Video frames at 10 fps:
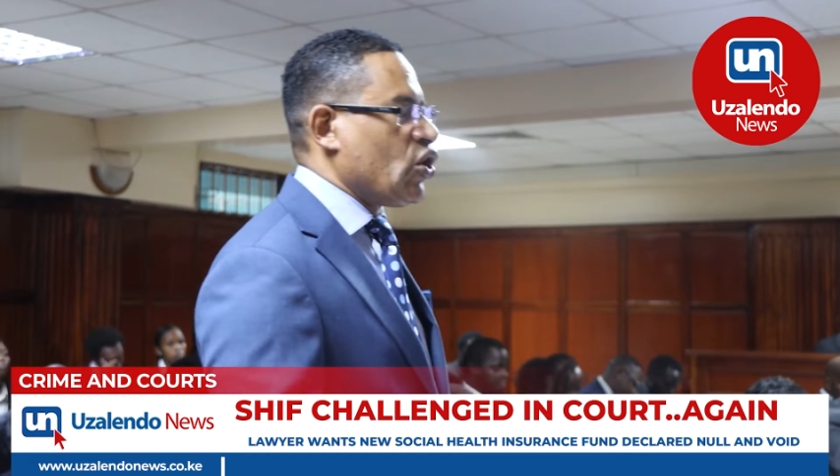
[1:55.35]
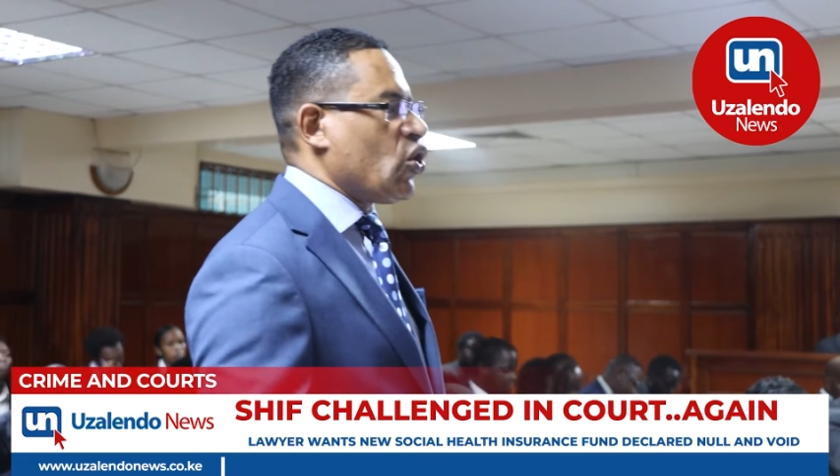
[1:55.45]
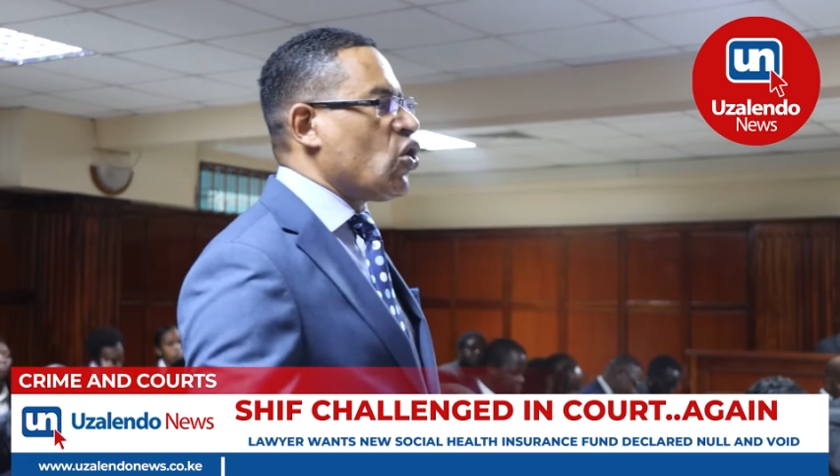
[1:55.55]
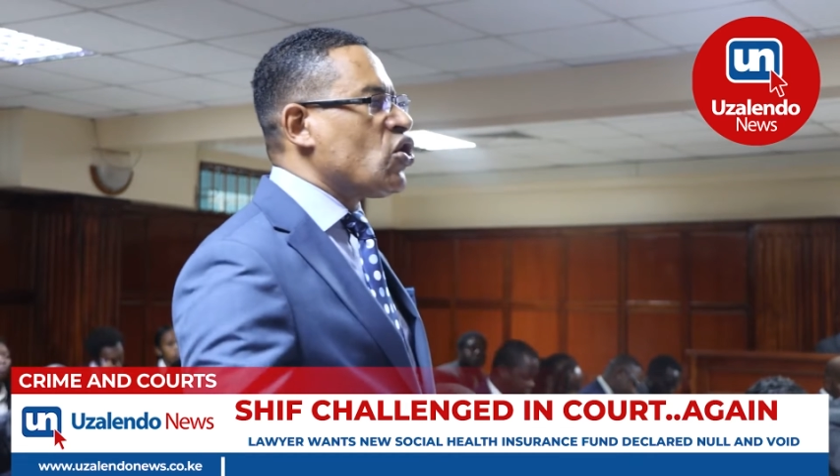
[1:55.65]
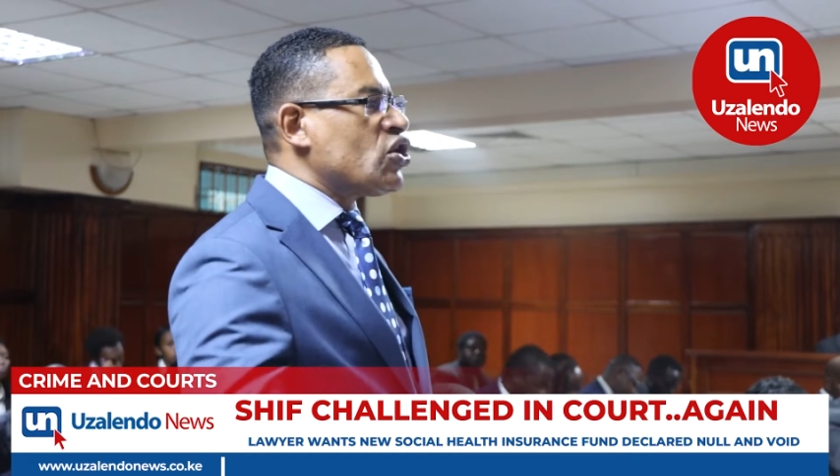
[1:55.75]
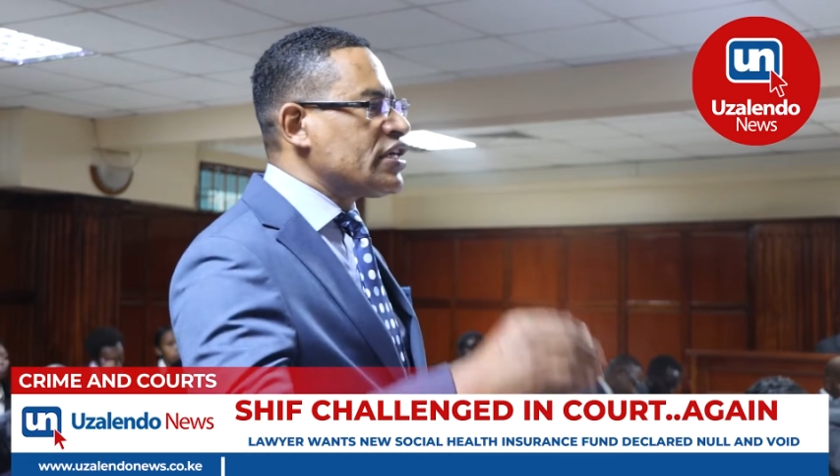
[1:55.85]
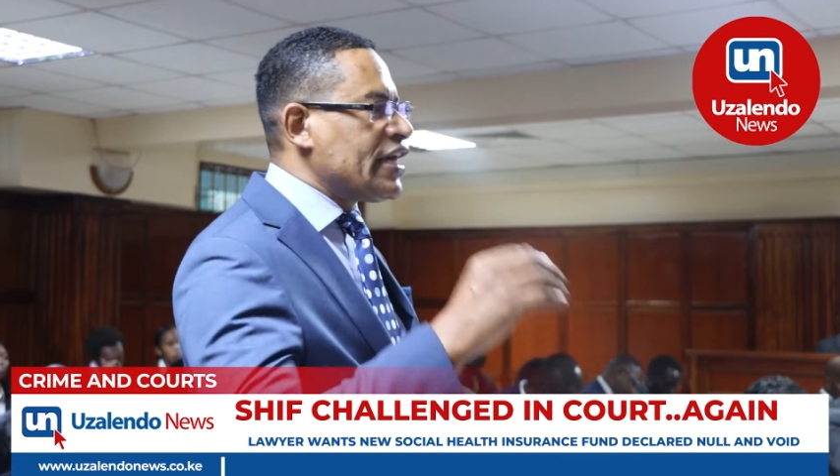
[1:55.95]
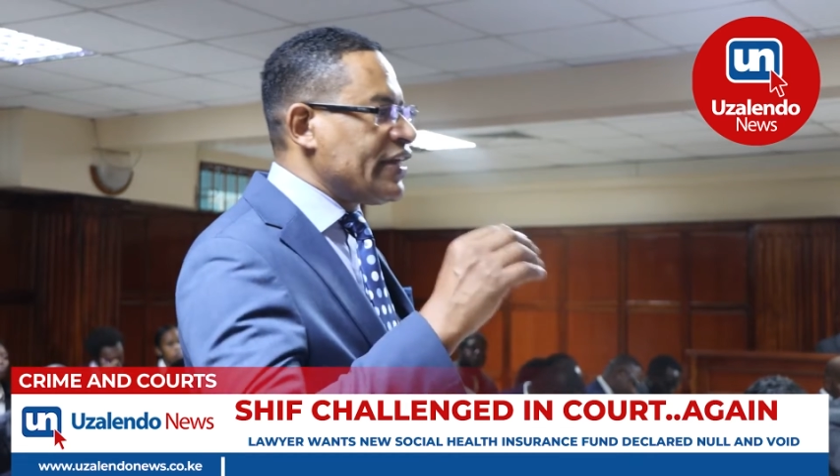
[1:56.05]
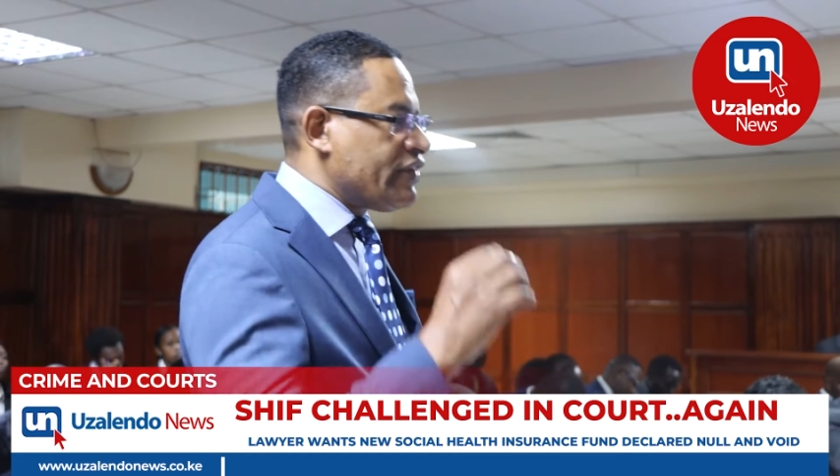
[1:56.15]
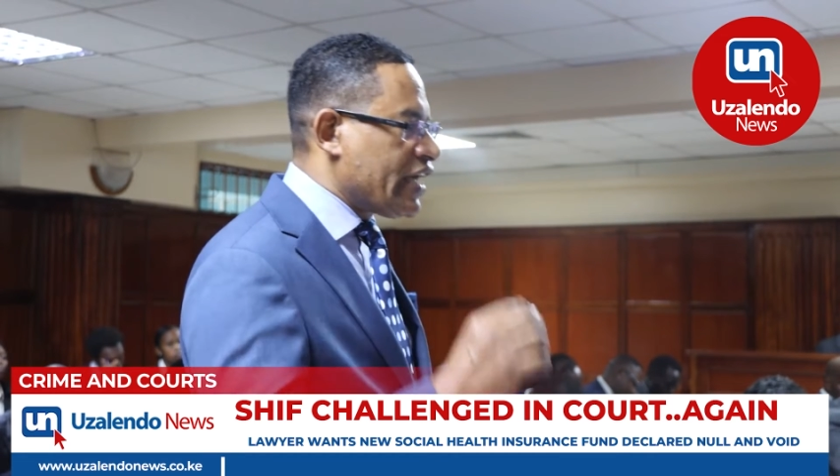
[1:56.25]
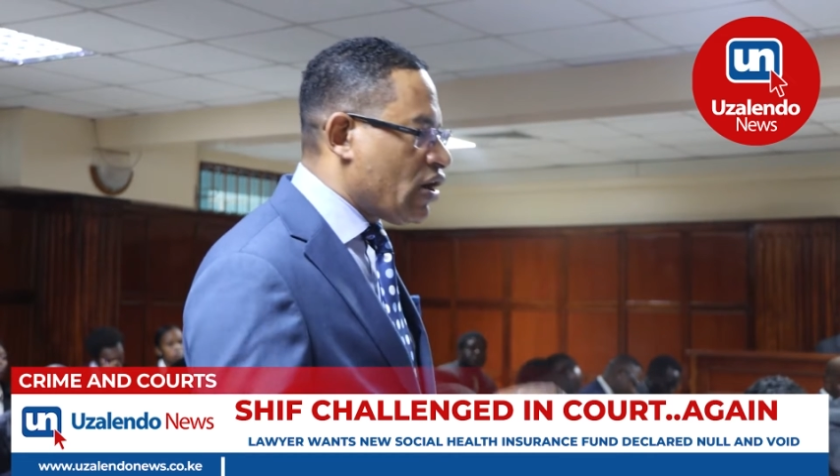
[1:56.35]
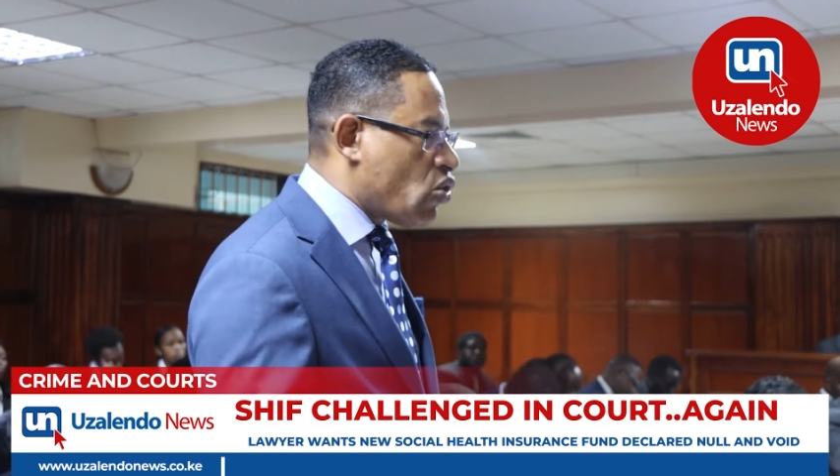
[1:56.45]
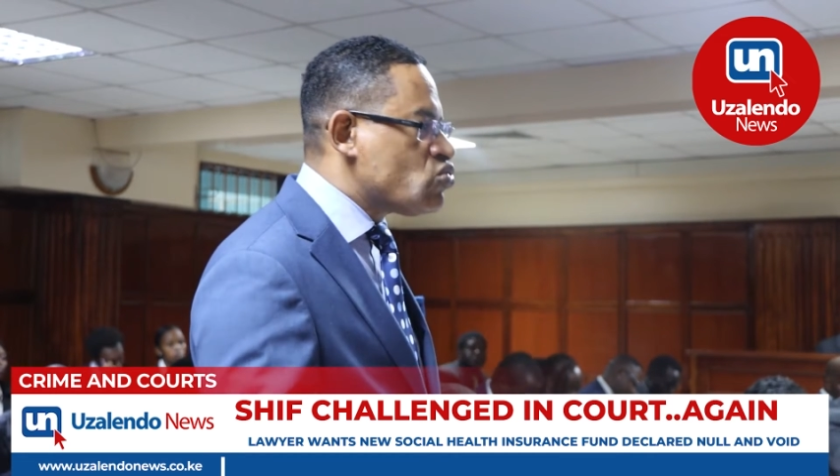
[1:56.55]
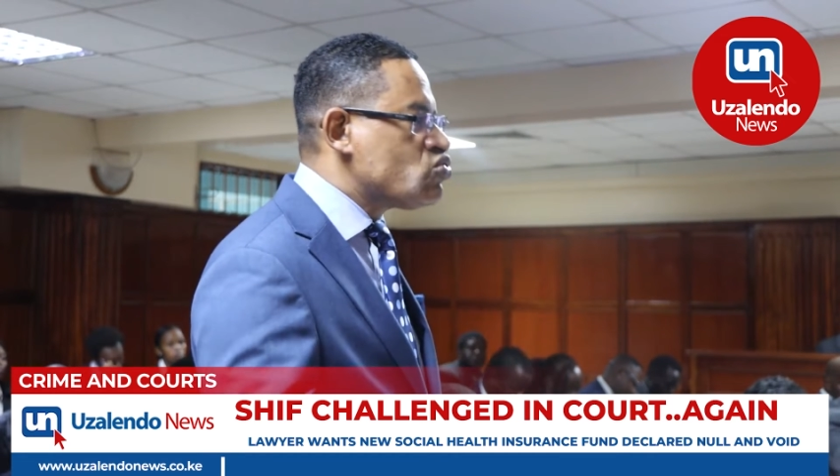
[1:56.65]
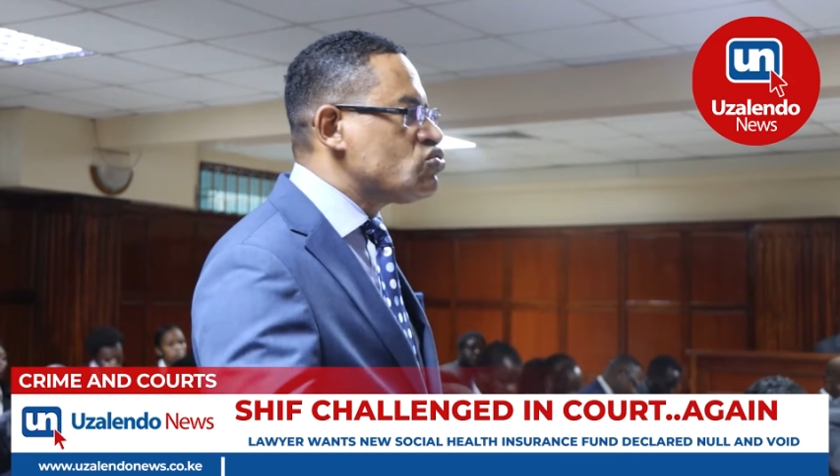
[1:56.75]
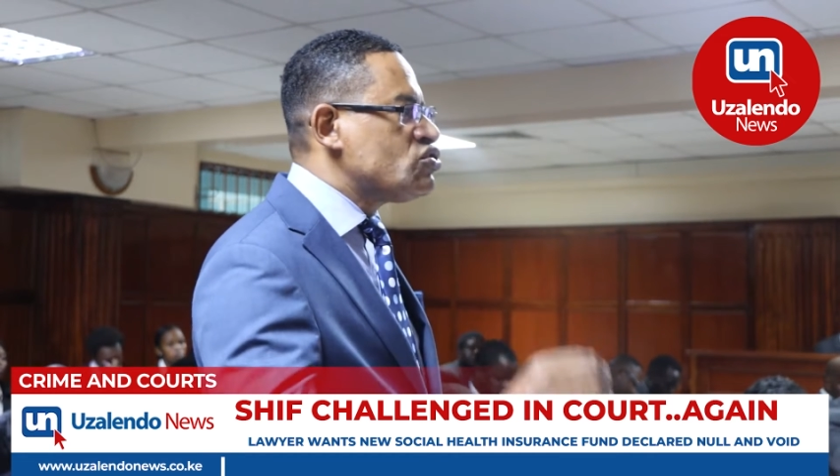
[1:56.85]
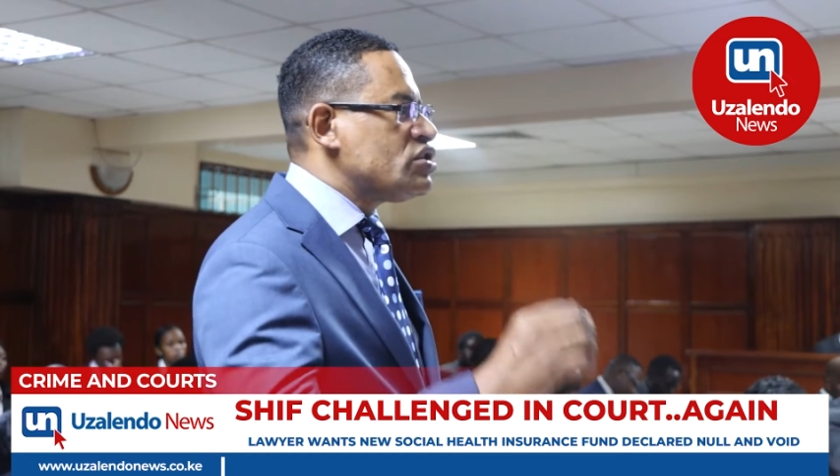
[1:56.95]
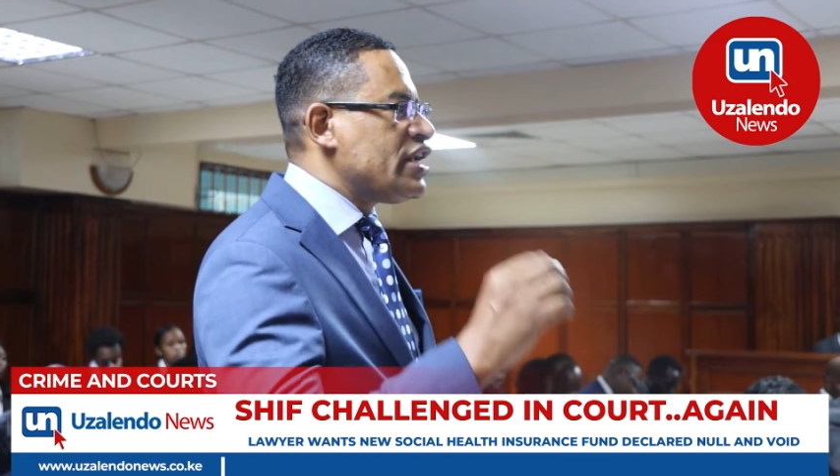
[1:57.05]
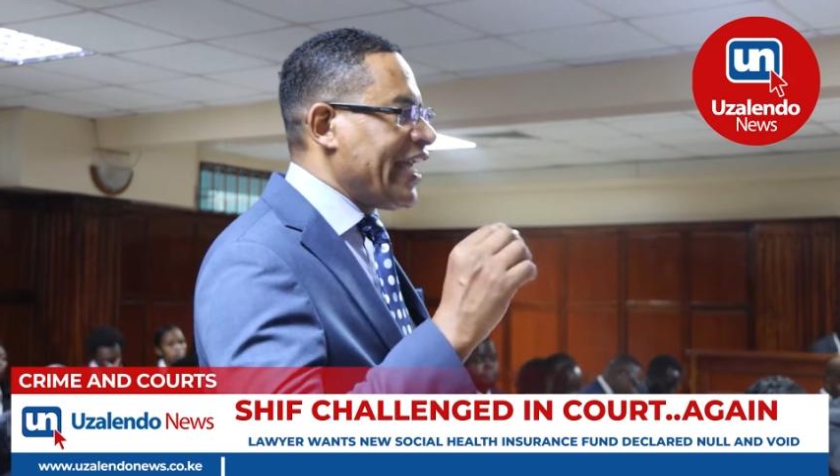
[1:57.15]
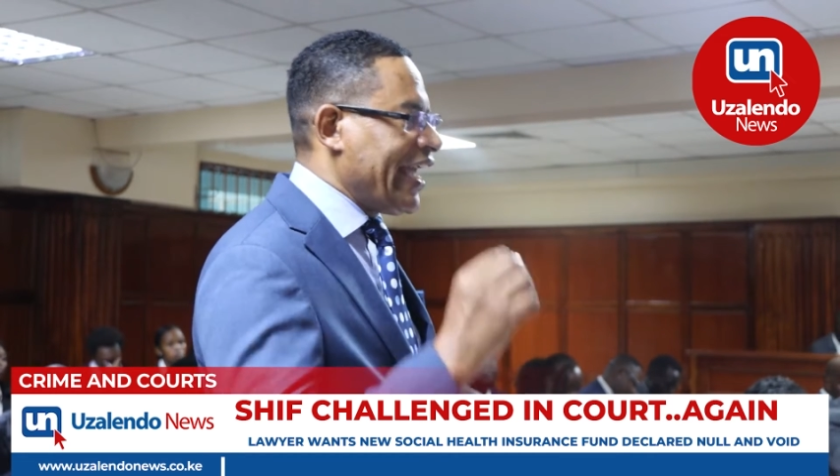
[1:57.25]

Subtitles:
on their own